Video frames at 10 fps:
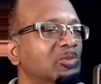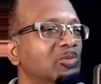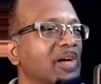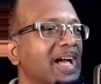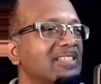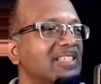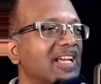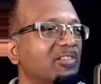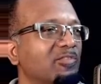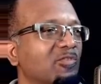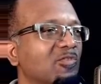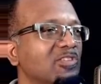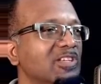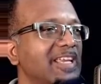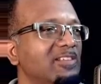who has a
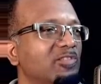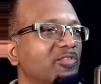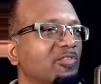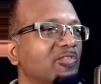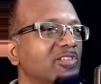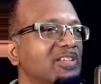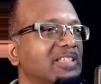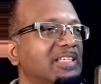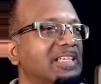throne, his throne,